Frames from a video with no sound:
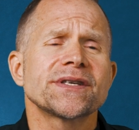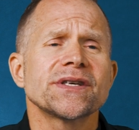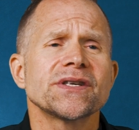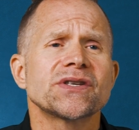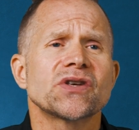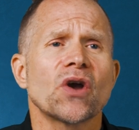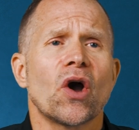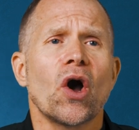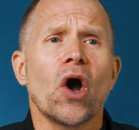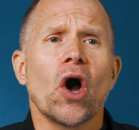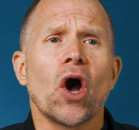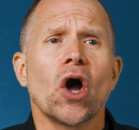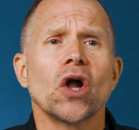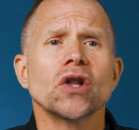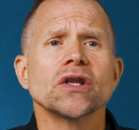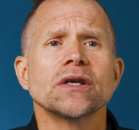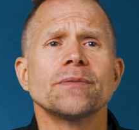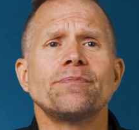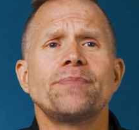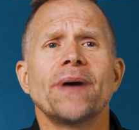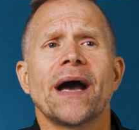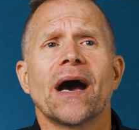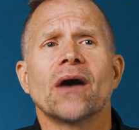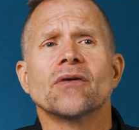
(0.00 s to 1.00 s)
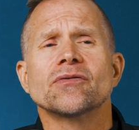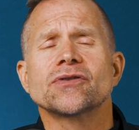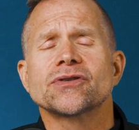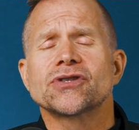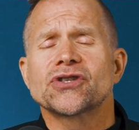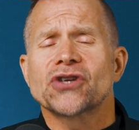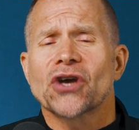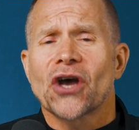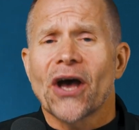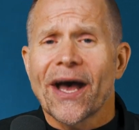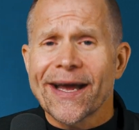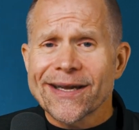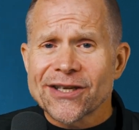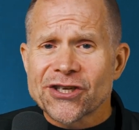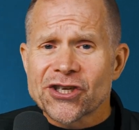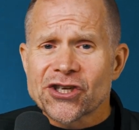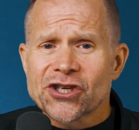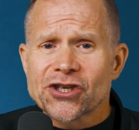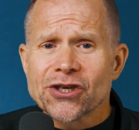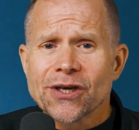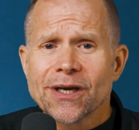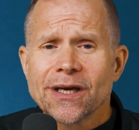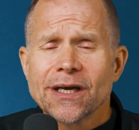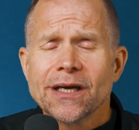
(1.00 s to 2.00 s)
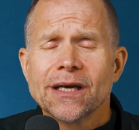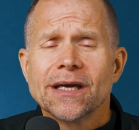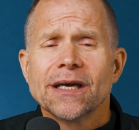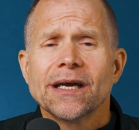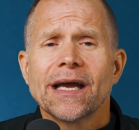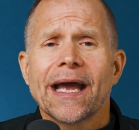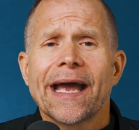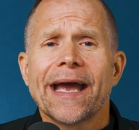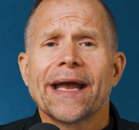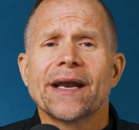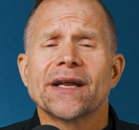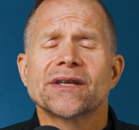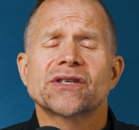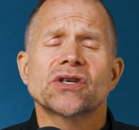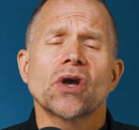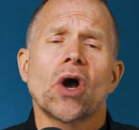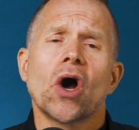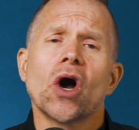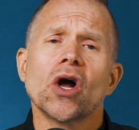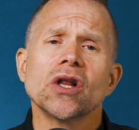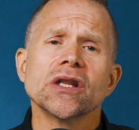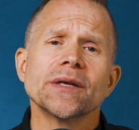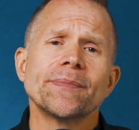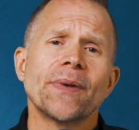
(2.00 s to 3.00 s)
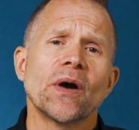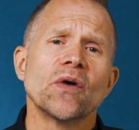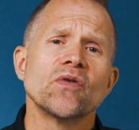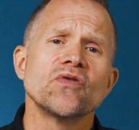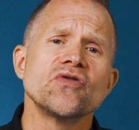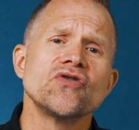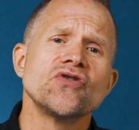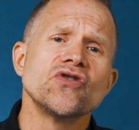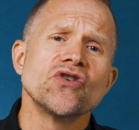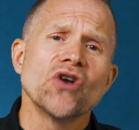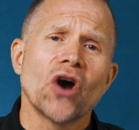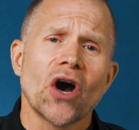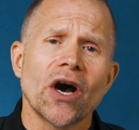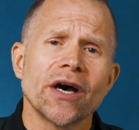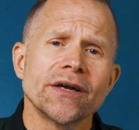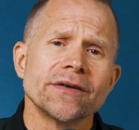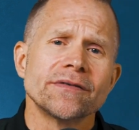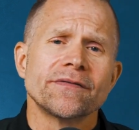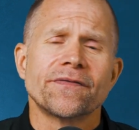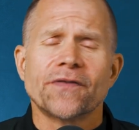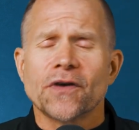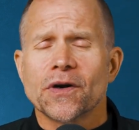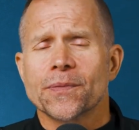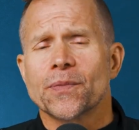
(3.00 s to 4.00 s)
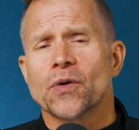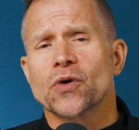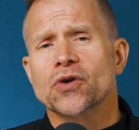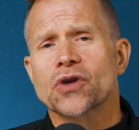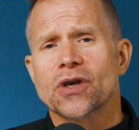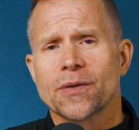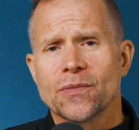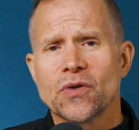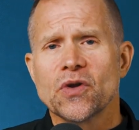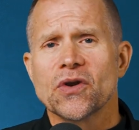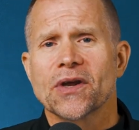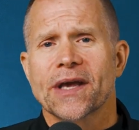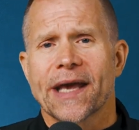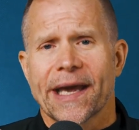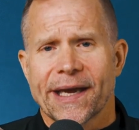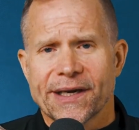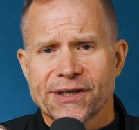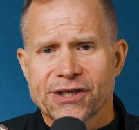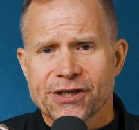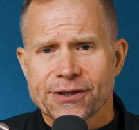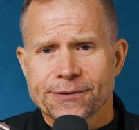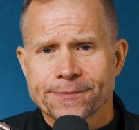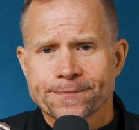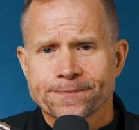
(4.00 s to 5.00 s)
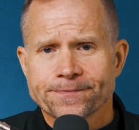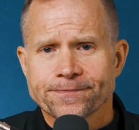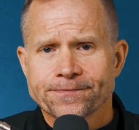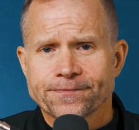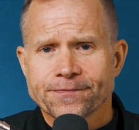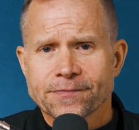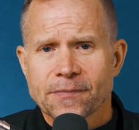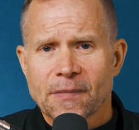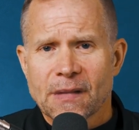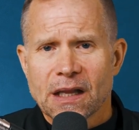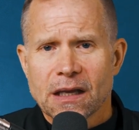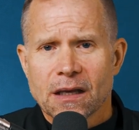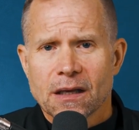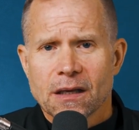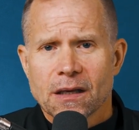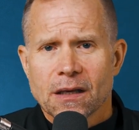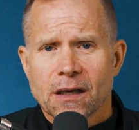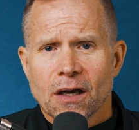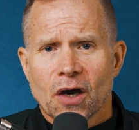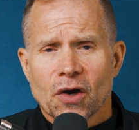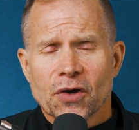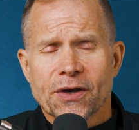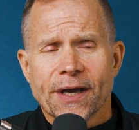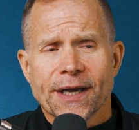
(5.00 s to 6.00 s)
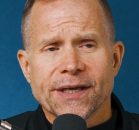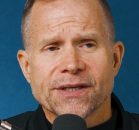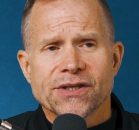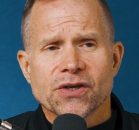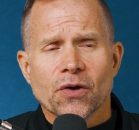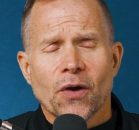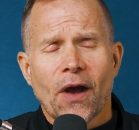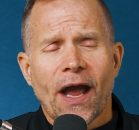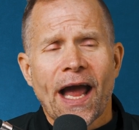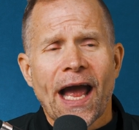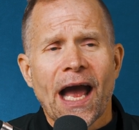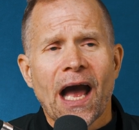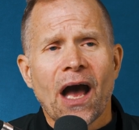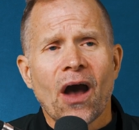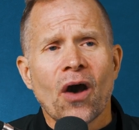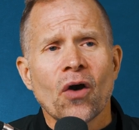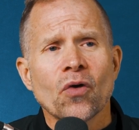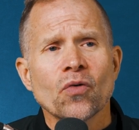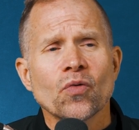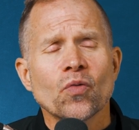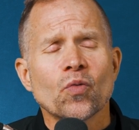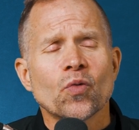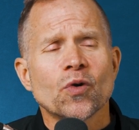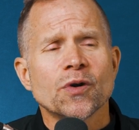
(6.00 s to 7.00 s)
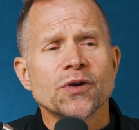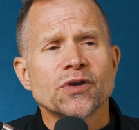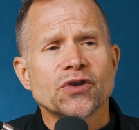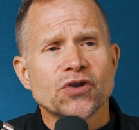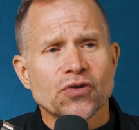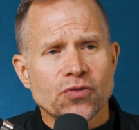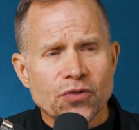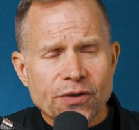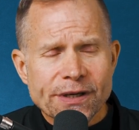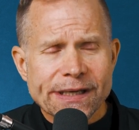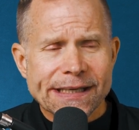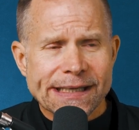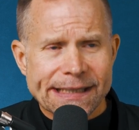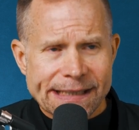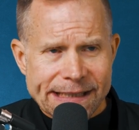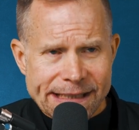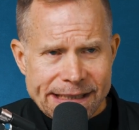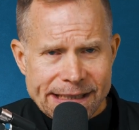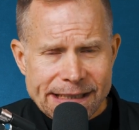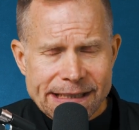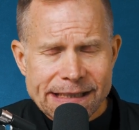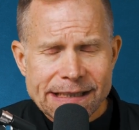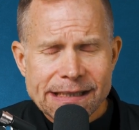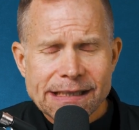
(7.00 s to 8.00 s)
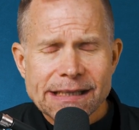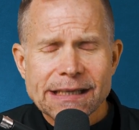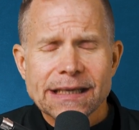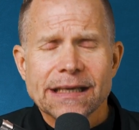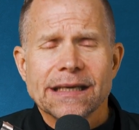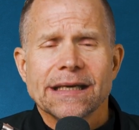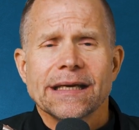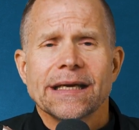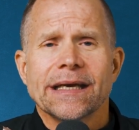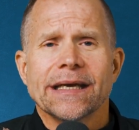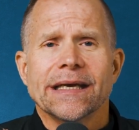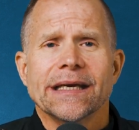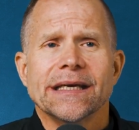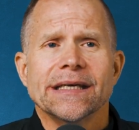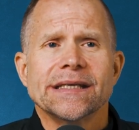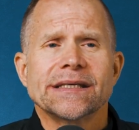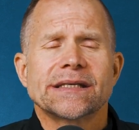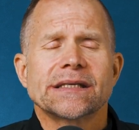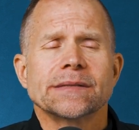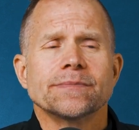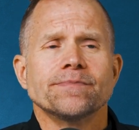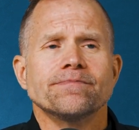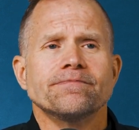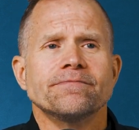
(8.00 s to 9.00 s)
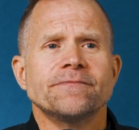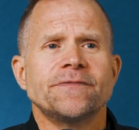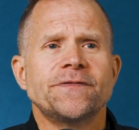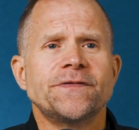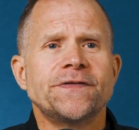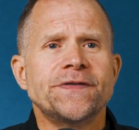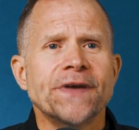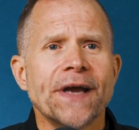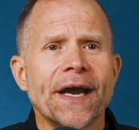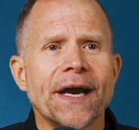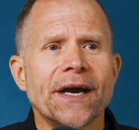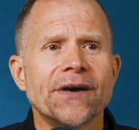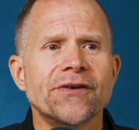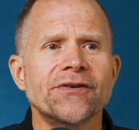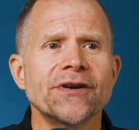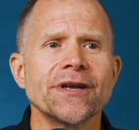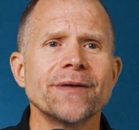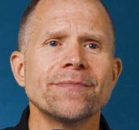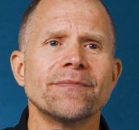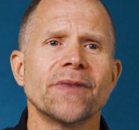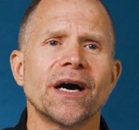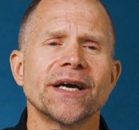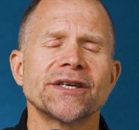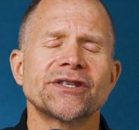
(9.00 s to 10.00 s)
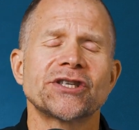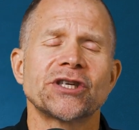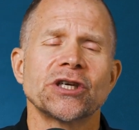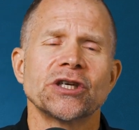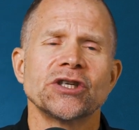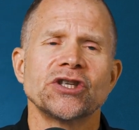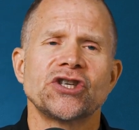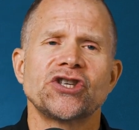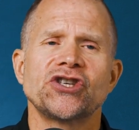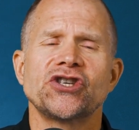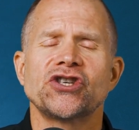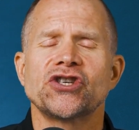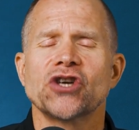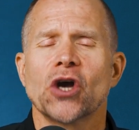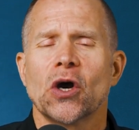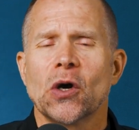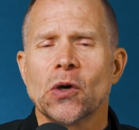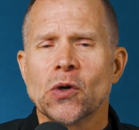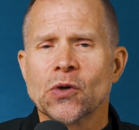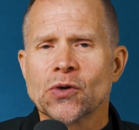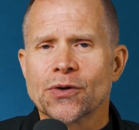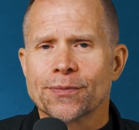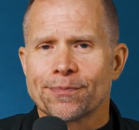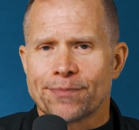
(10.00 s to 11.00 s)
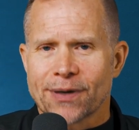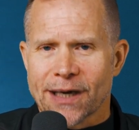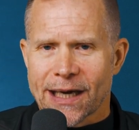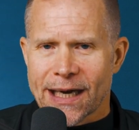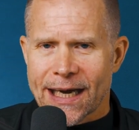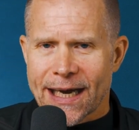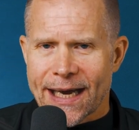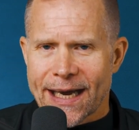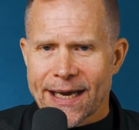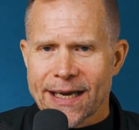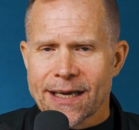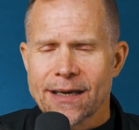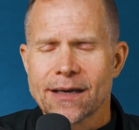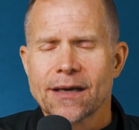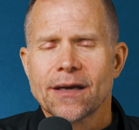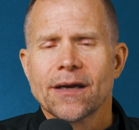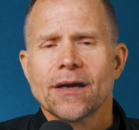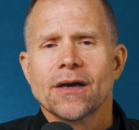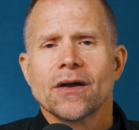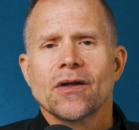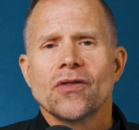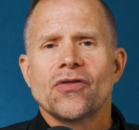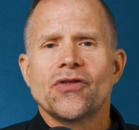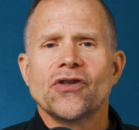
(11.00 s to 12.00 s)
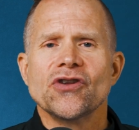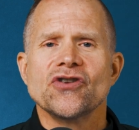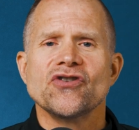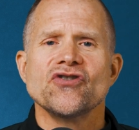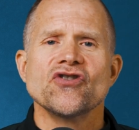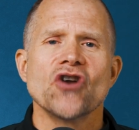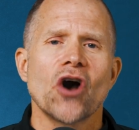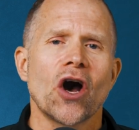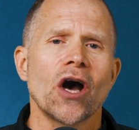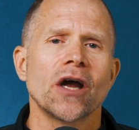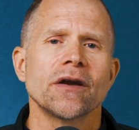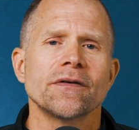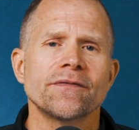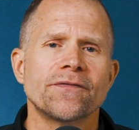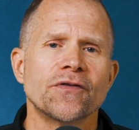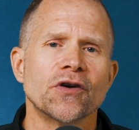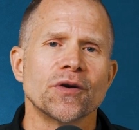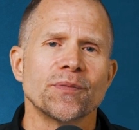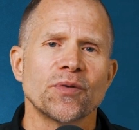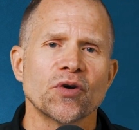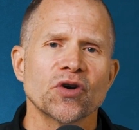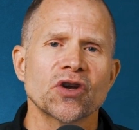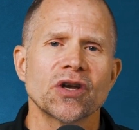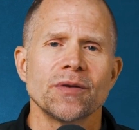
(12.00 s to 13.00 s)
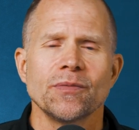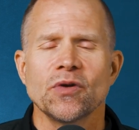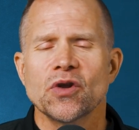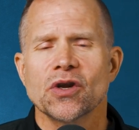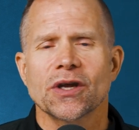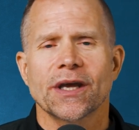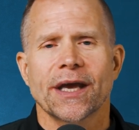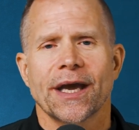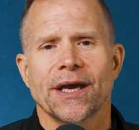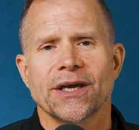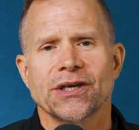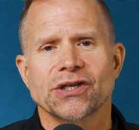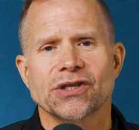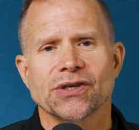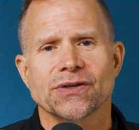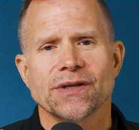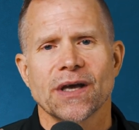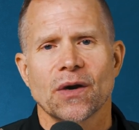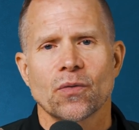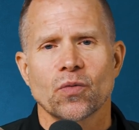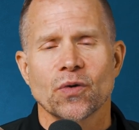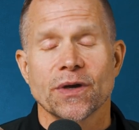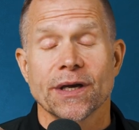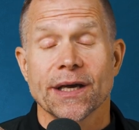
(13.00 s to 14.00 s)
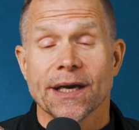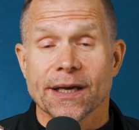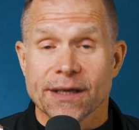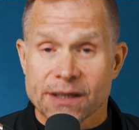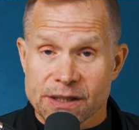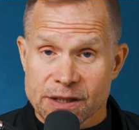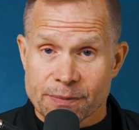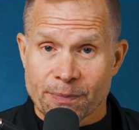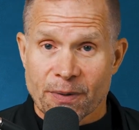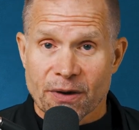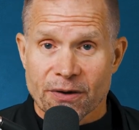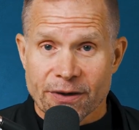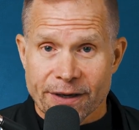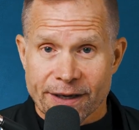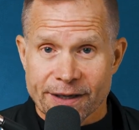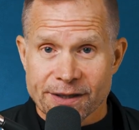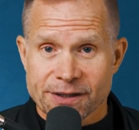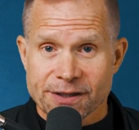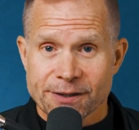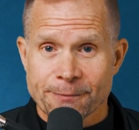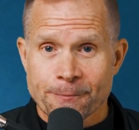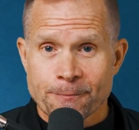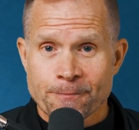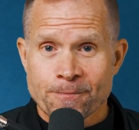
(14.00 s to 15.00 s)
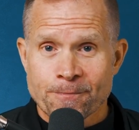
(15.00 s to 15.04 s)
is all about touch and it's all about nonverbal communication. Okay, so how we're treated is very much shown by the nonverbal communication that we experience.